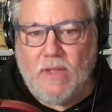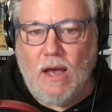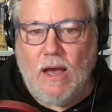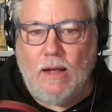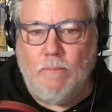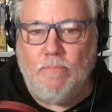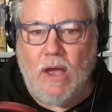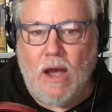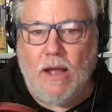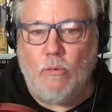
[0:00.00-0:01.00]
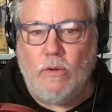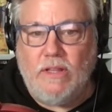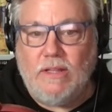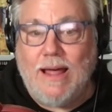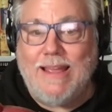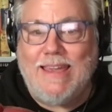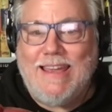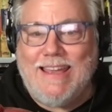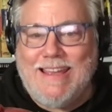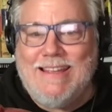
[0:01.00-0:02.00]
Um, I really like
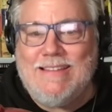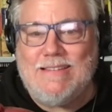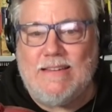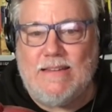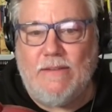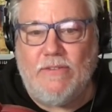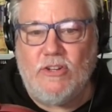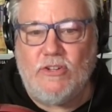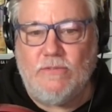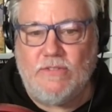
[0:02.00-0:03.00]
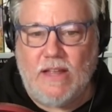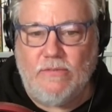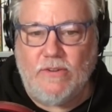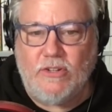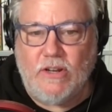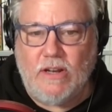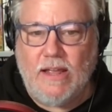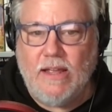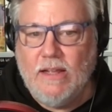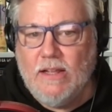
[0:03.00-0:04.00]
his definition of science fiction, and
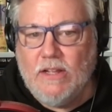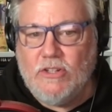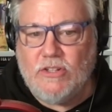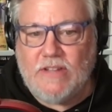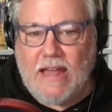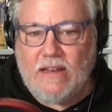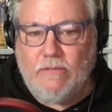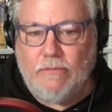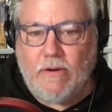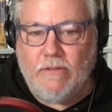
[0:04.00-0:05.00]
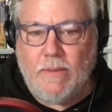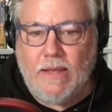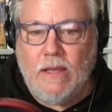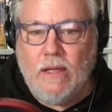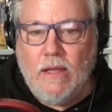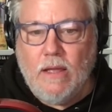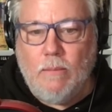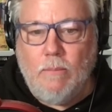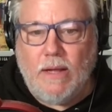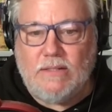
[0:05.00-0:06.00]
I just had it in front of me,
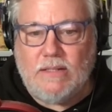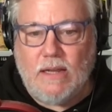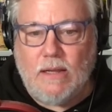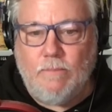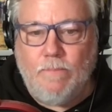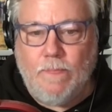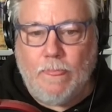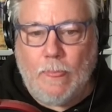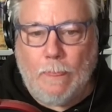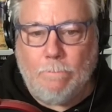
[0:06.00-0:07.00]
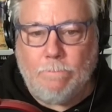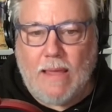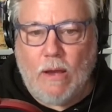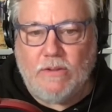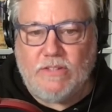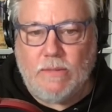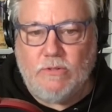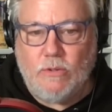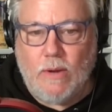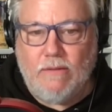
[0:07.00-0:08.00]
but um, now I
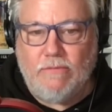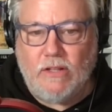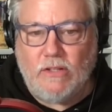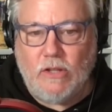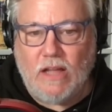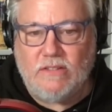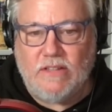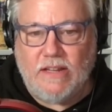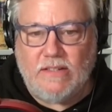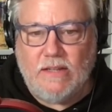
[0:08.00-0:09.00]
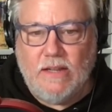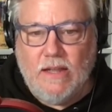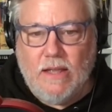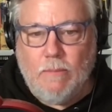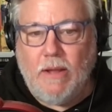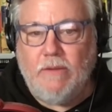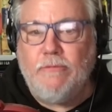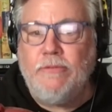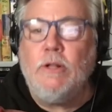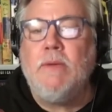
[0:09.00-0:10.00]
seem to have lost it.
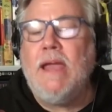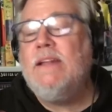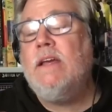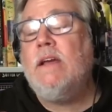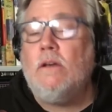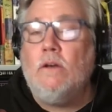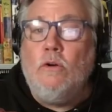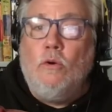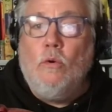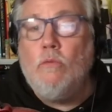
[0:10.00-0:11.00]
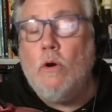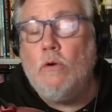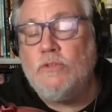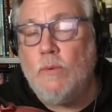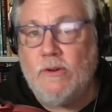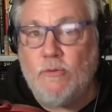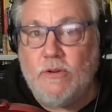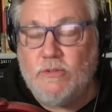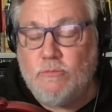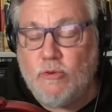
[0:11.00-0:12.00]
But Philip K. Dick, who wrote Do
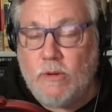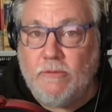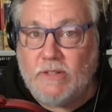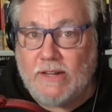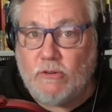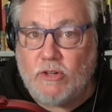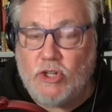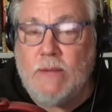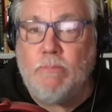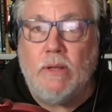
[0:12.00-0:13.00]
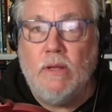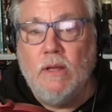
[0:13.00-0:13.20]
Androids Dream of Electric Sheep,